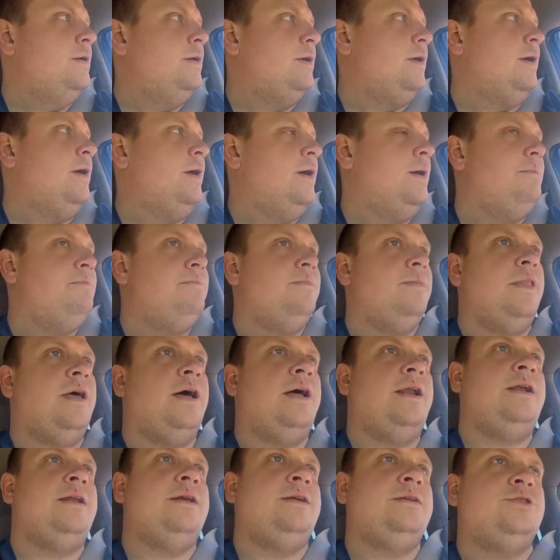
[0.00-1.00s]

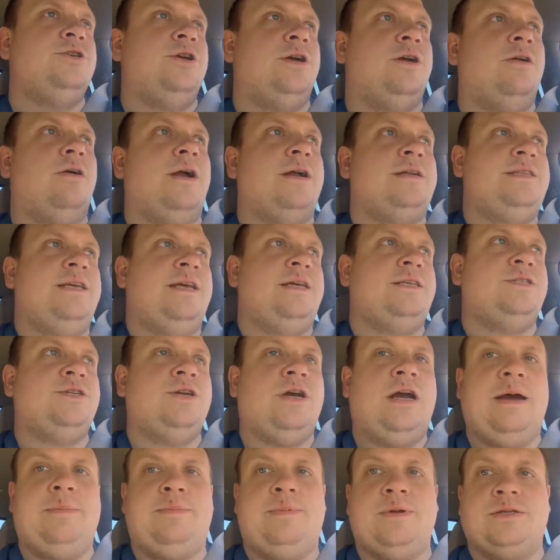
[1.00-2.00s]
Not any trailer I can take
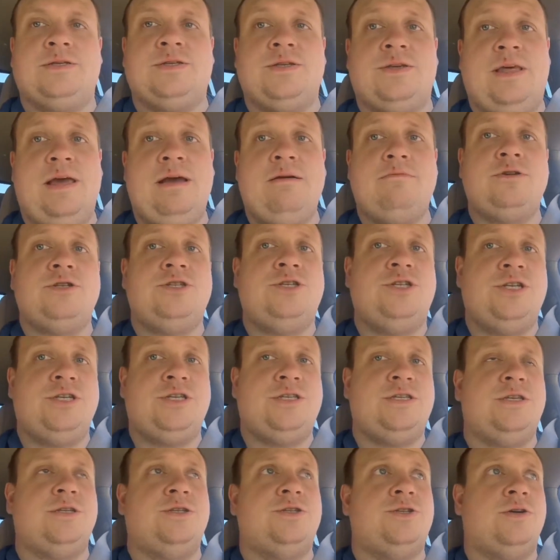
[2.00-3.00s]
scrap in. So that was
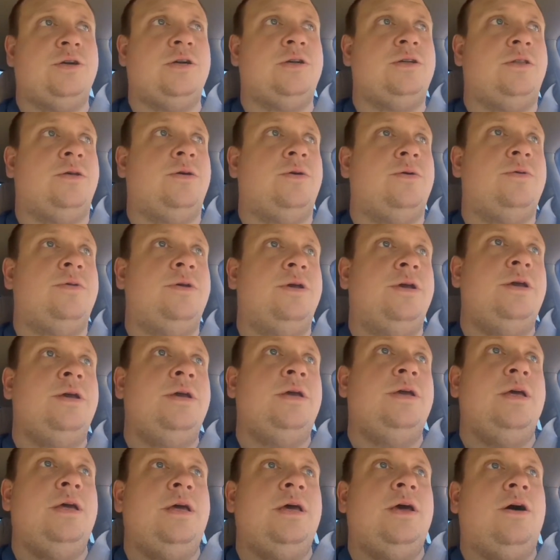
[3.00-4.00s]
just a truckload.
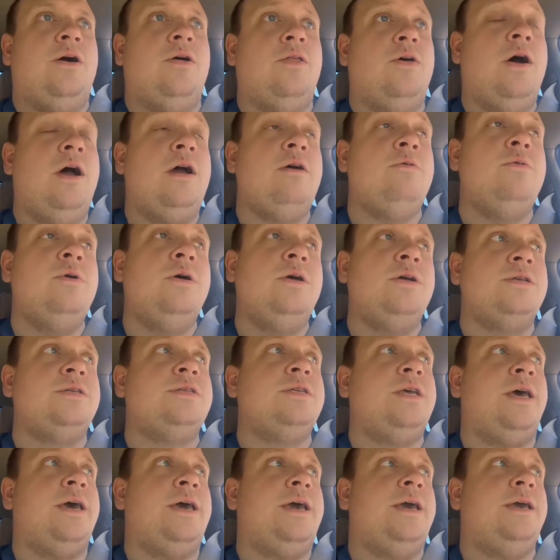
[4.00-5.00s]
Although I will
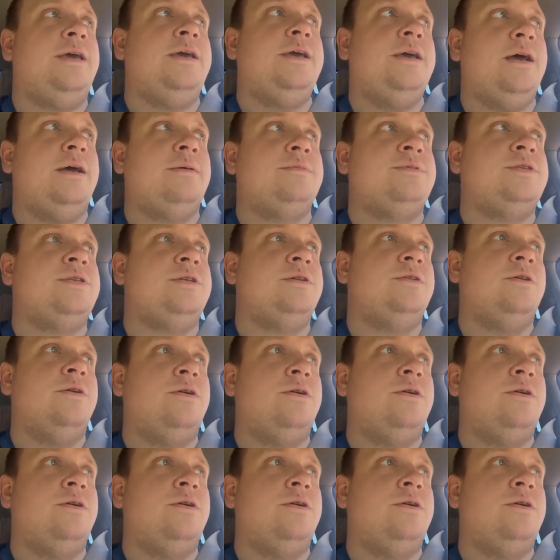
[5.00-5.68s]
say I'm still